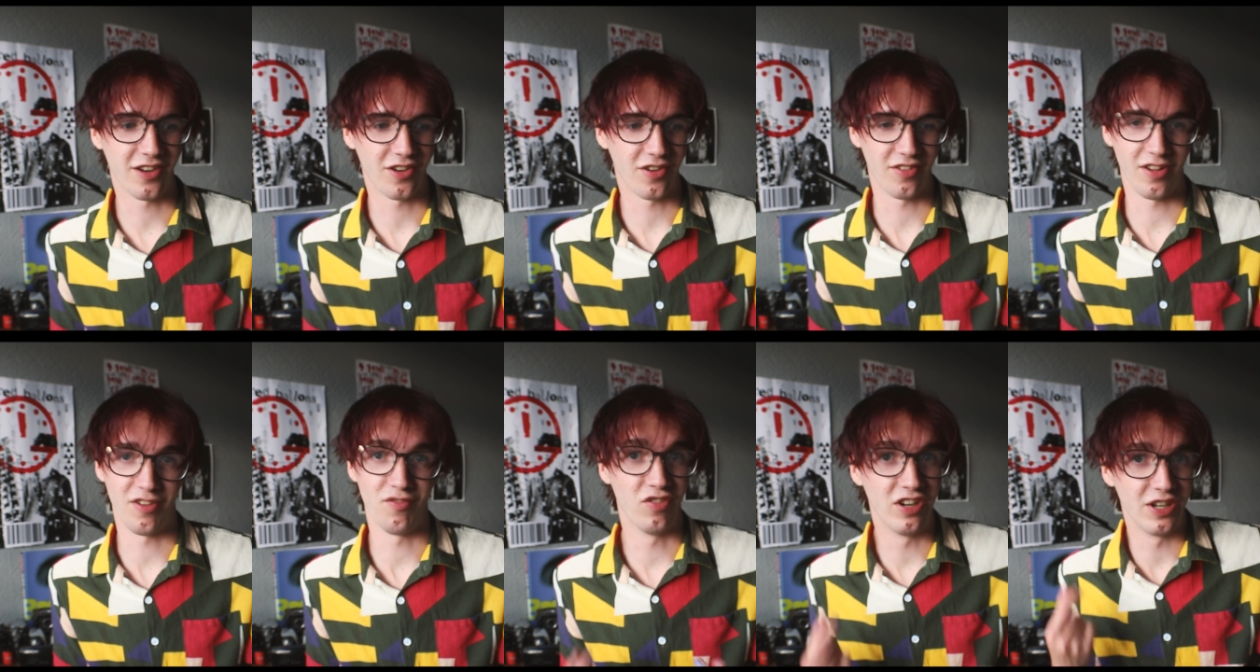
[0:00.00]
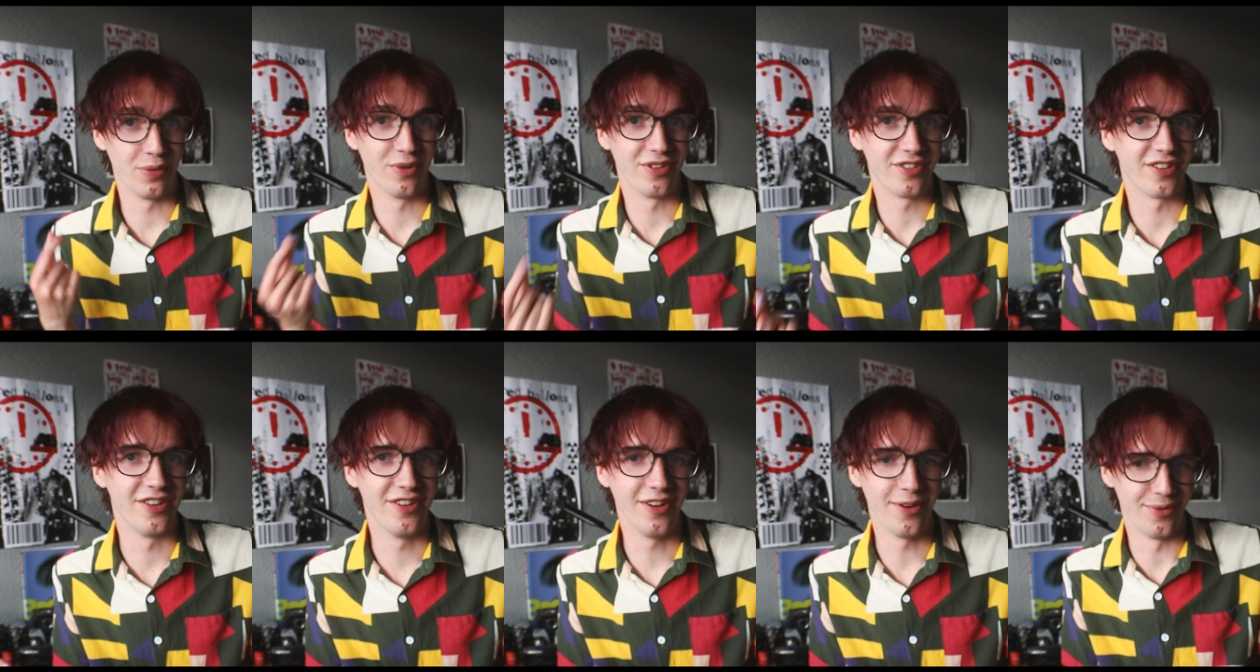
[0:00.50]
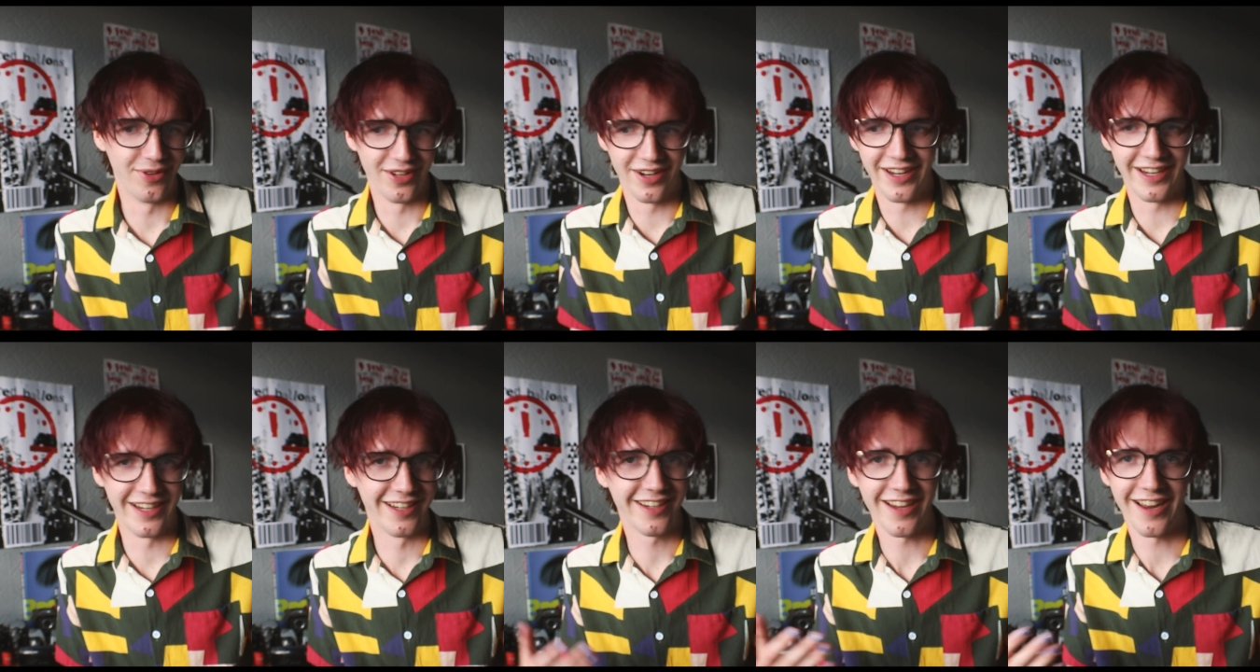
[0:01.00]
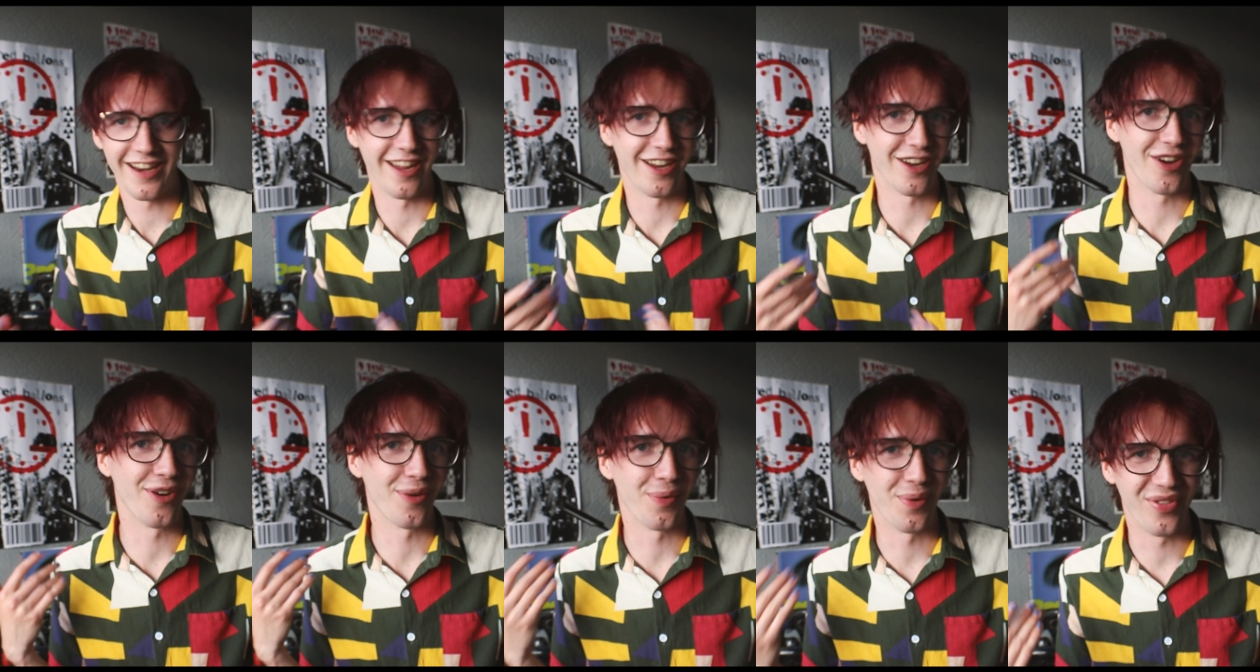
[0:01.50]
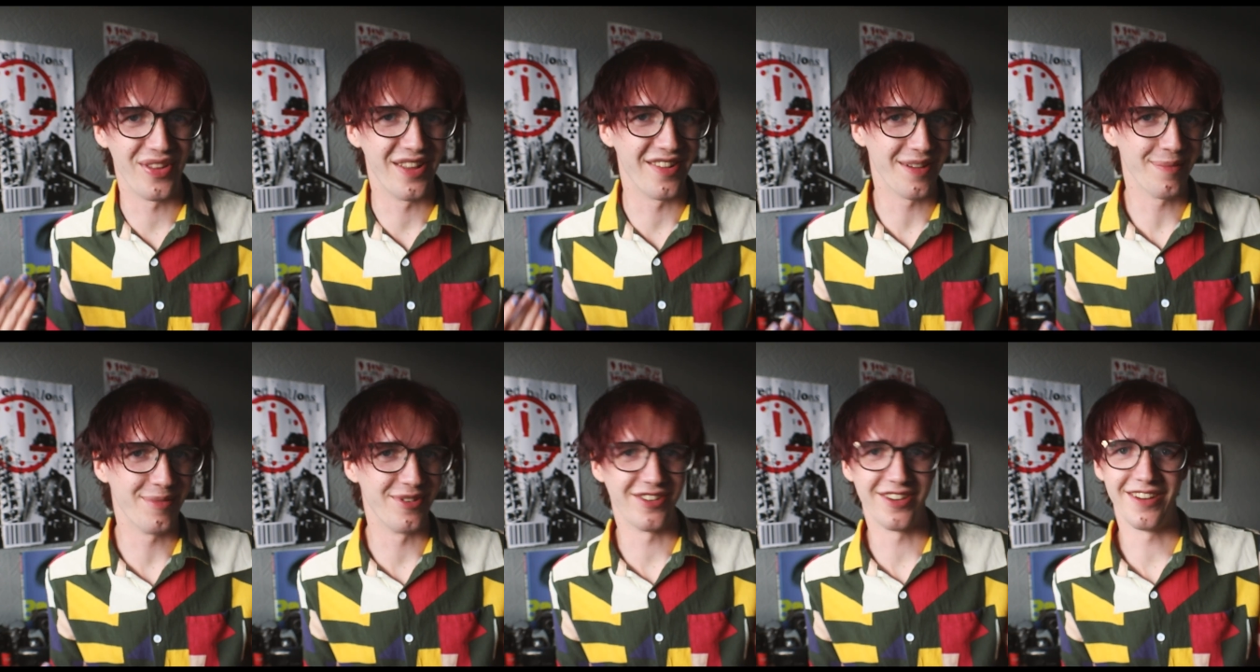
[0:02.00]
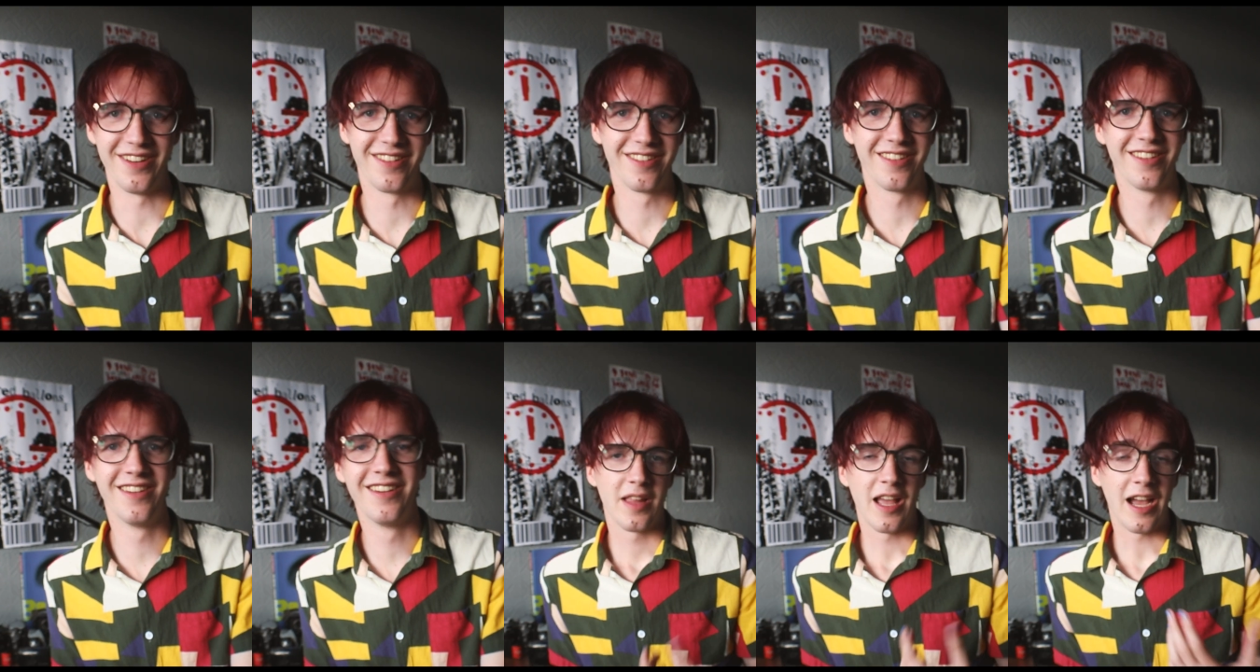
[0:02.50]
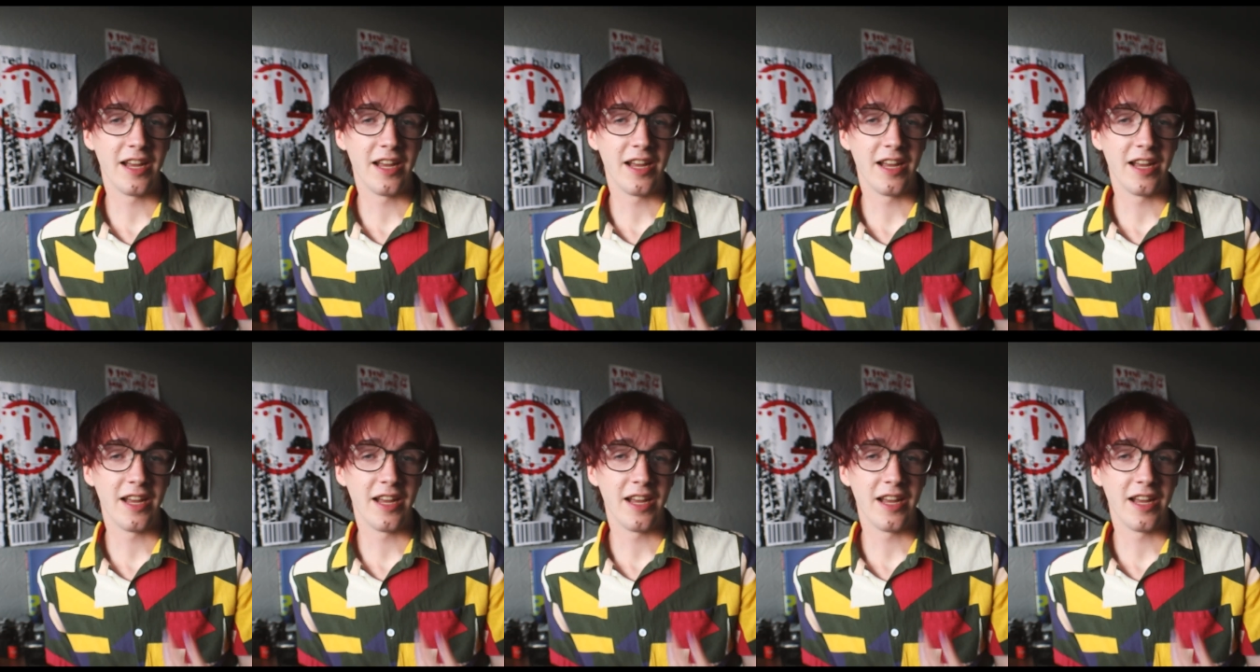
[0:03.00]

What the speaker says: because I really want to know, can I cook with these images?